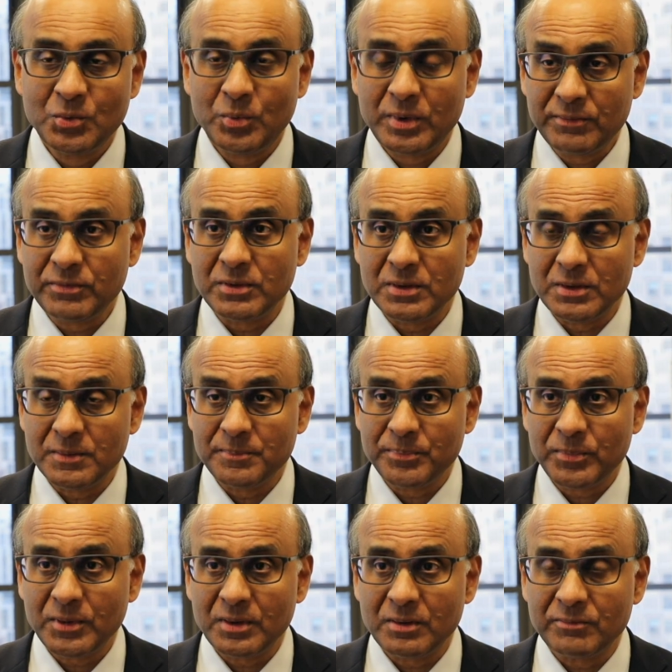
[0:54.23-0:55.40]
One of the
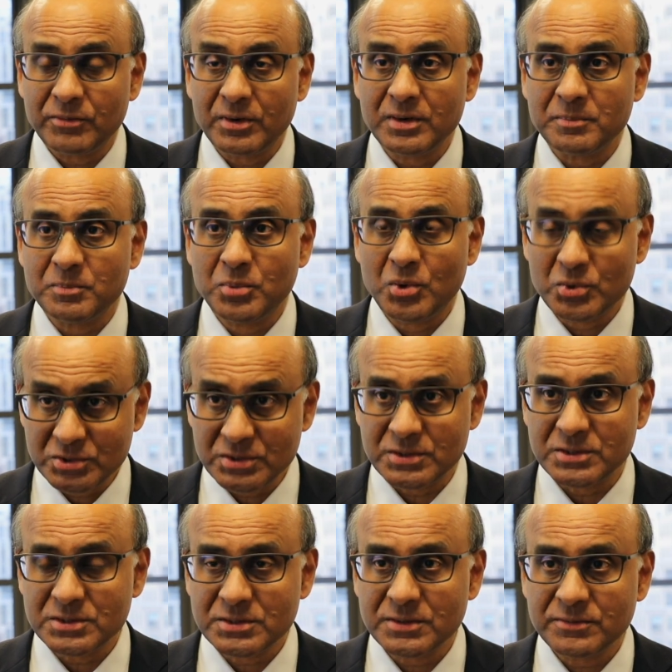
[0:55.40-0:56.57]
very
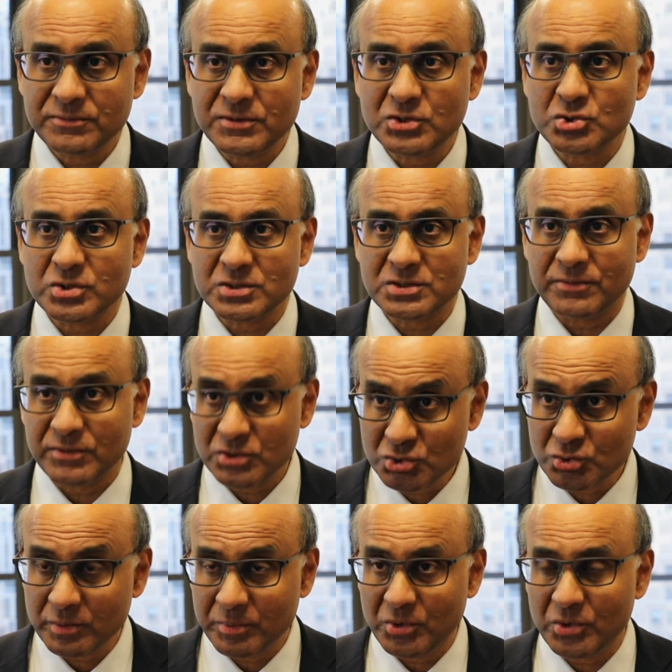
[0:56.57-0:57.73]
important features of this
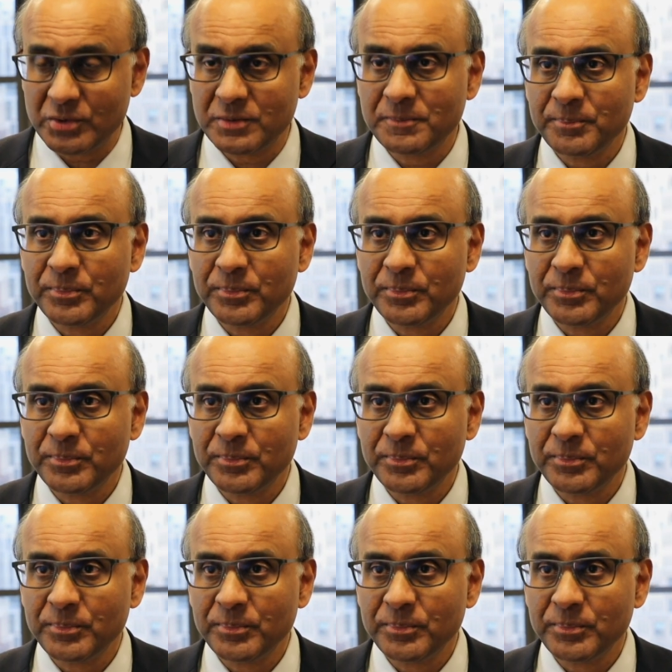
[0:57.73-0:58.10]
report